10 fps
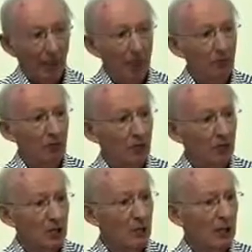And before
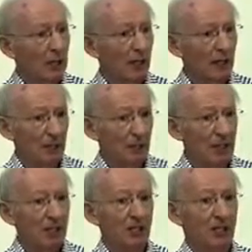I speak about the
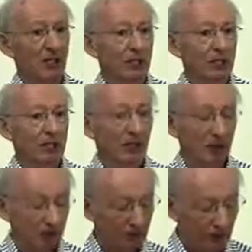benediction
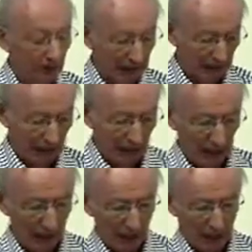itself,
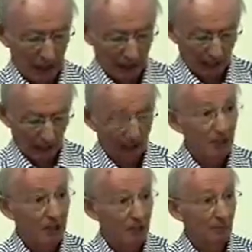
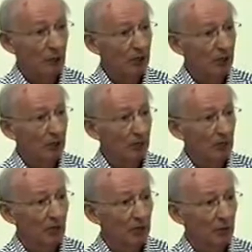that's been really
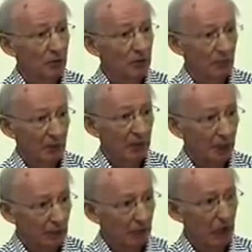valuable to me,
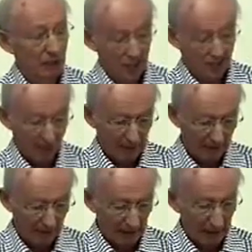and you'll hear about
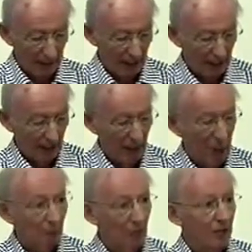that later,
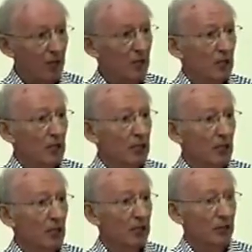I think I should
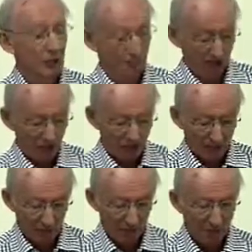tell you some
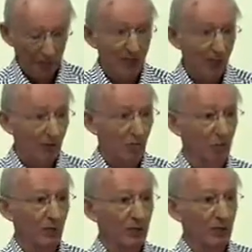of my general
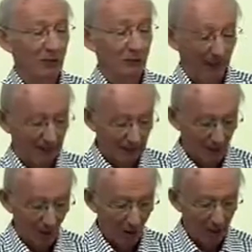beliefs about
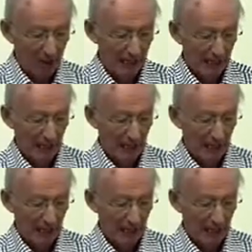God